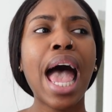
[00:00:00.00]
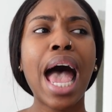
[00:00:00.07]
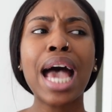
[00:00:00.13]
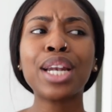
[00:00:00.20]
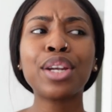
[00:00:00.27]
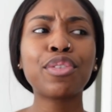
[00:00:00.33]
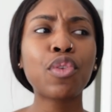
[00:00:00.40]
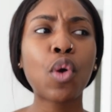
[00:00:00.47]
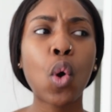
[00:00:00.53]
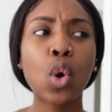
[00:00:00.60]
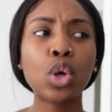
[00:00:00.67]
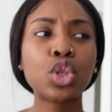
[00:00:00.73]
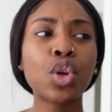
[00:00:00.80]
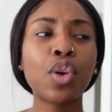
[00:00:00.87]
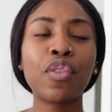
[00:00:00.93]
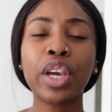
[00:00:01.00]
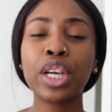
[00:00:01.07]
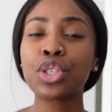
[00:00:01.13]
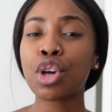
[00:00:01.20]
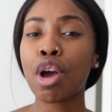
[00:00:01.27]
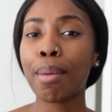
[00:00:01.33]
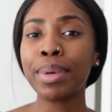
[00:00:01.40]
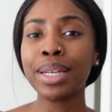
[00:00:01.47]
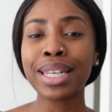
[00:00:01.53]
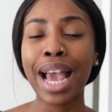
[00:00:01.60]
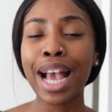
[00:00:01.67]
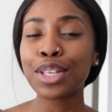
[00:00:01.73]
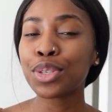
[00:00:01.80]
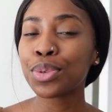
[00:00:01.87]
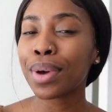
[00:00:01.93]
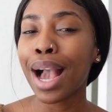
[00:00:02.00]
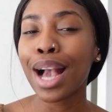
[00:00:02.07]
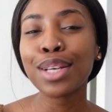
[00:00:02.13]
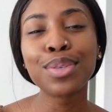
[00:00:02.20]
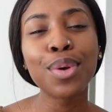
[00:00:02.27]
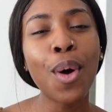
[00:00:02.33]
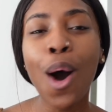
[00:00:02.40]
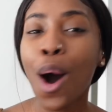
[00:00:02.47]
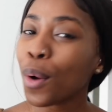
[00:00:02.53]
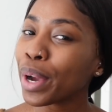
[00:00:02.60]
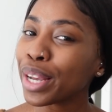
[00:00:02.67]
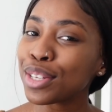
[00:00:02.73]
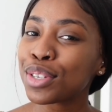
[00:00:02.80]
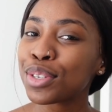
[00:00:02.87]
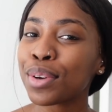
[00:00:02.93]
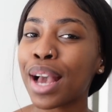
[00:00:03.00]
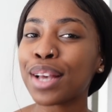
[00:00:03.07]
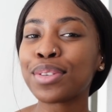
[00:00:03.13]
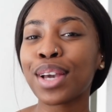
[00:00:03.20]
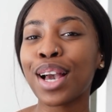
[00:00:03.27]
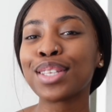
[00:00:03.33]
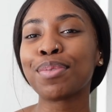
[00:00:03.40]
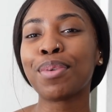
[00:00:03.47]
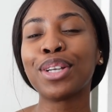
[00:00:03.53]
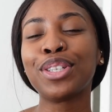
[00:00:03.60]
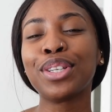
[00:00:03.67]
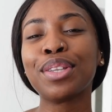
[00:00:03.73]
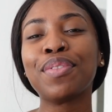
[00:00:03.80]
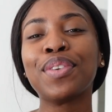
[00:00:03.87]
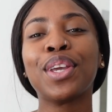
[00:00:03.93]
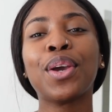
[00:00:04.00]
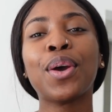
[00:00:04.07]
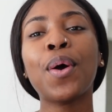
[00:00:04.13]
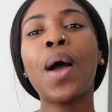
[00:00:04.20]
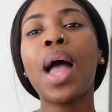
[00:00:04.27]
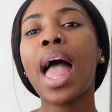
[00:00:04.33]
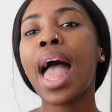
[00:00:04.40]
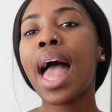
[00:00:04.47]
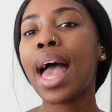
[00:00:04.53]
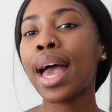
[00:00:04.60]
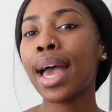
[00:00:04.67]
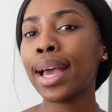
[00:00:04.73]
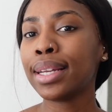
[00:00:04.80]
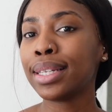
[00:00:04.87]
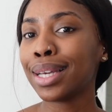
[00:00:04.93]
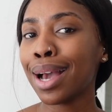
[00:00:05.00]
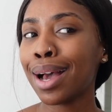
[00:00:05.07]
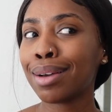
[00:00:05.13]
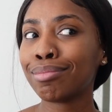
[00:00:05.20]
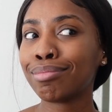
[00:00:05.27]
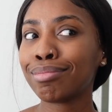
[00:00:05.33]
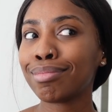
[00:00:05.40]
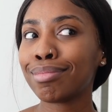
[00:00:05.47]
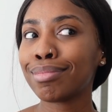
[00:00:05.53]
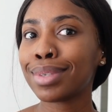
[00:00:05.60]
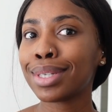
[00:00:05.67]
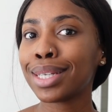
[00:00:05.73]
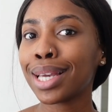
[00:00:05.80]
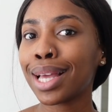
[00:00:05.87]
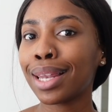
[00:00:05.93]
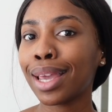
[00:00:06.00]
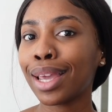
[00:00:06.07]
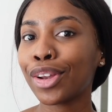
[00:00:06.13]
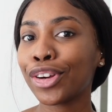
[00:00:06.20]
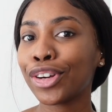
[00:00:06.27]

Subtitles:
And of course, don't forget to comment, as you guys always do, as you guys are watching the video. And yeah, see y'all later.